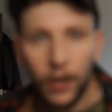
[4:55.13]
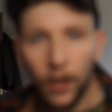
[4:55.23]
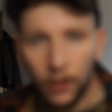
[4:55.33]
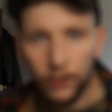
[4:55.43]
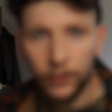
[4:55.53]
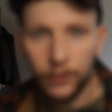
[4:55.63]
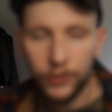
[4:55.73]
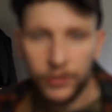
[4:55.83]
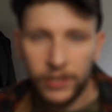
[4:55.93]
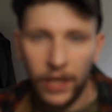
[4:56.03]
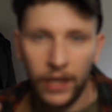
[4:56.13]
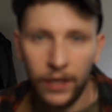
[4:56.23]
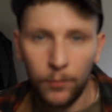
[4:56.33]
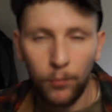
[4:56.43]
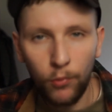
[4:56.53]
colors
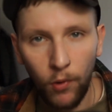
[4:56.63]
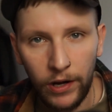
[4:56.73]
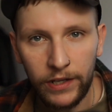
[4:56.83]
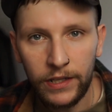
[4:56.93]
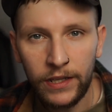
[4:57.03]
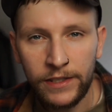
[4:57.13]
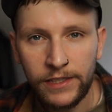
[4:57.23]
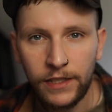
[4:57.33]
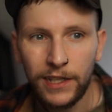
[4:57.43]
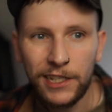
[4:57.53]
and brightness,